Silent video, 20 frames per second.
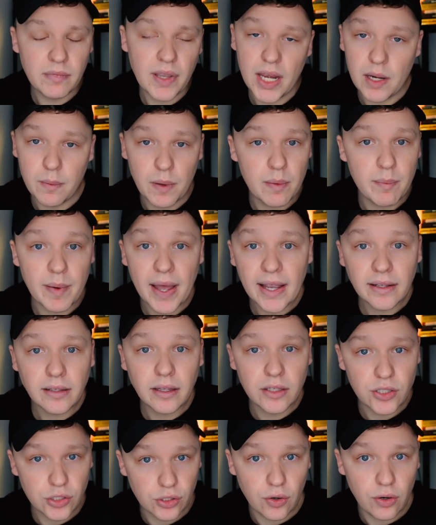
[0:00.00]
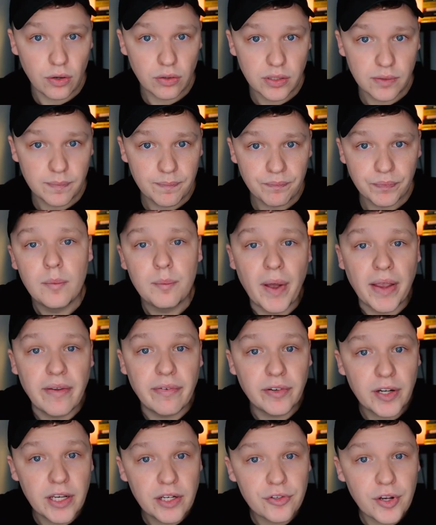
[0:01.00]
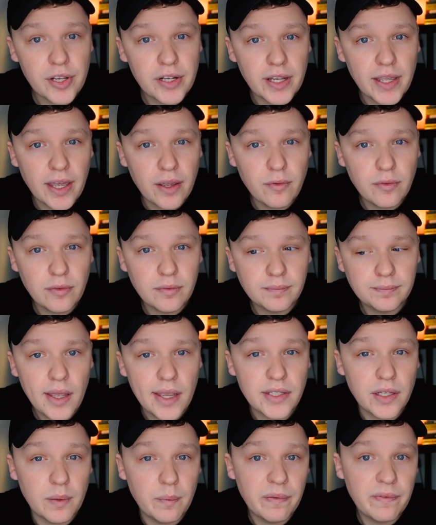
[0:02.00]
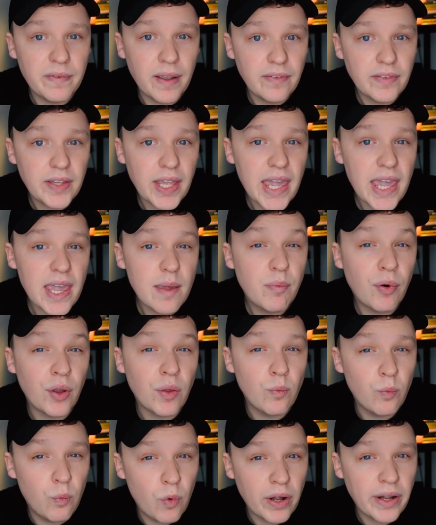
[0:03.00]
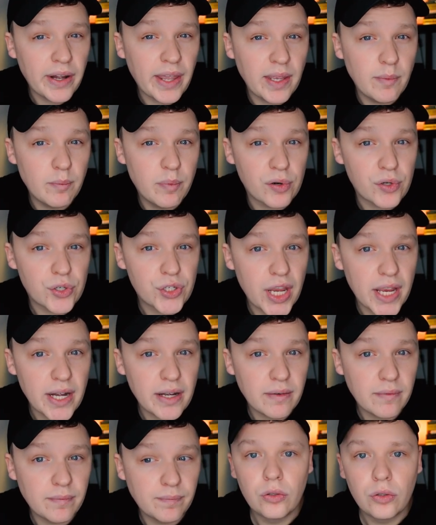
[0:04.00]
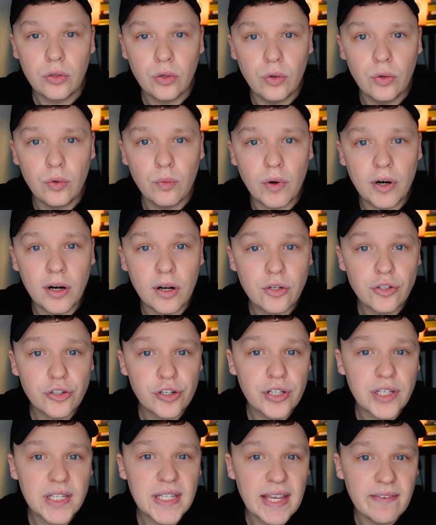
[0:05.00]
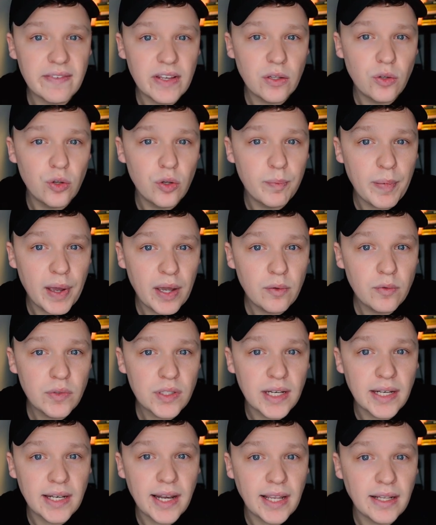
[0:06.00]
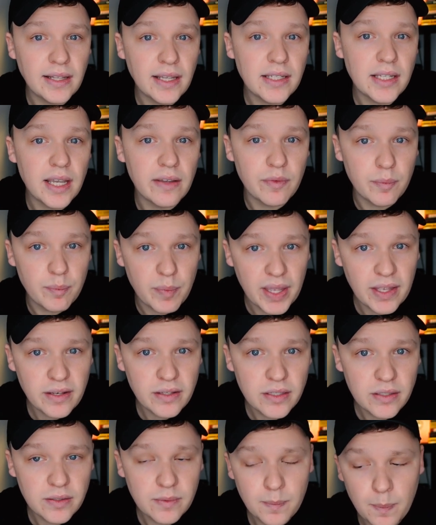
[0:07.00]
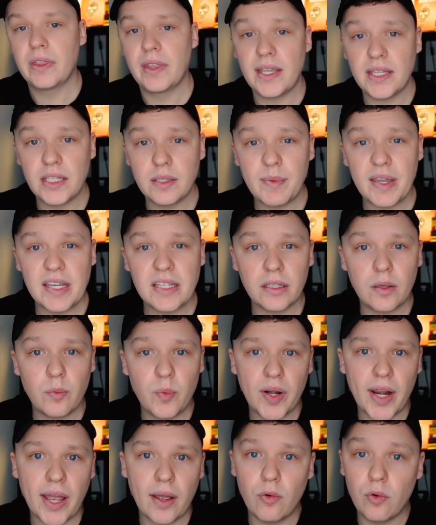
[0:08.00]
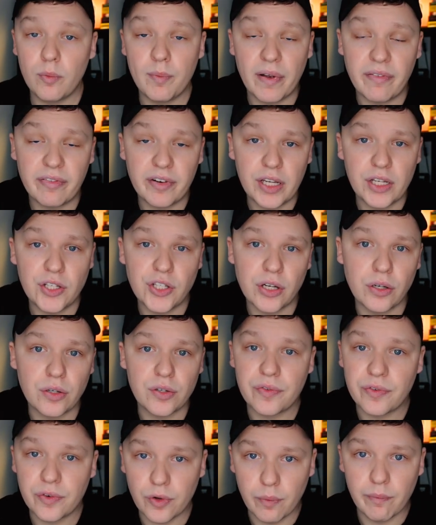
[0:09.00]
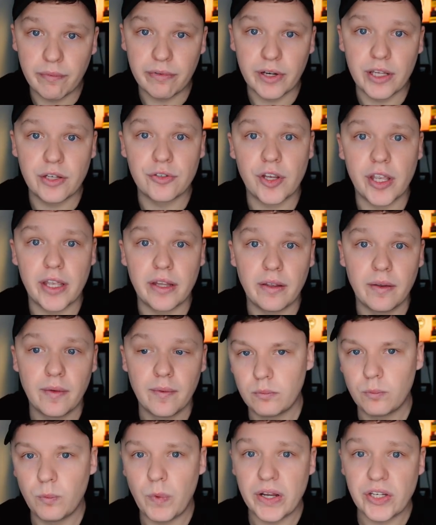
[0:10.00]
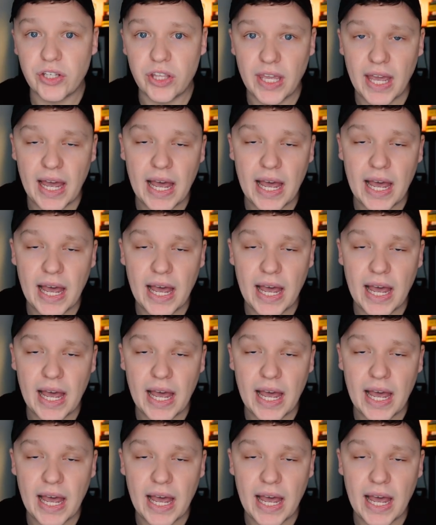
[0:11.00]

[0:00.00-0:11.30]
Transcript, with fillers: Anyway, back to the stocks. My Freetrade account is up 58.19% to £172.97. This is basically where I hold my free shares from Freetrade, which they